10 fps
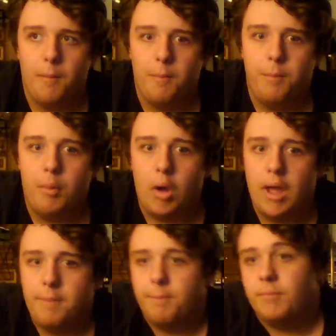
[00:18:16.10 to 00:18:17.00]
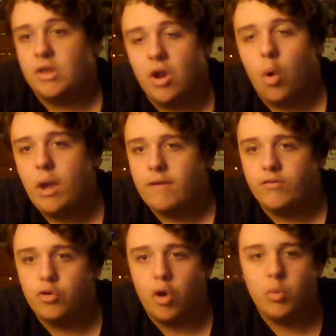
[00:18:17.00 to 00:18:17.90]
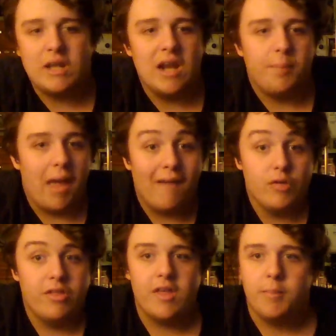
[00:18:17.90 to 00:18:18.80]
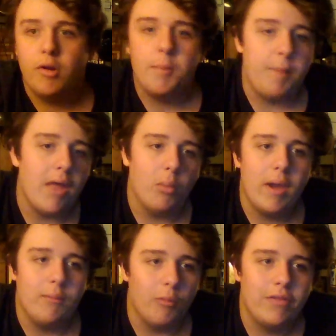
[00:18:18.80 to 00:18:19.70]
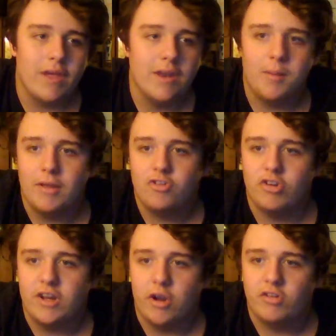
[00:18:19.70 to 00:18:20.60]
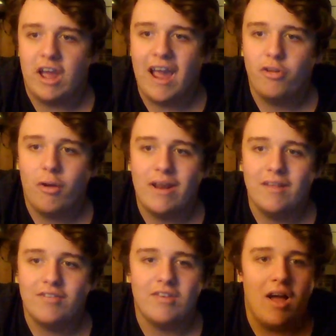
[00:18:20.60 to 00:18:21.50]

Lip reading: But, if you don't eat up everything about it... By the way, one thing I didn't mention here. Tyler Ennis,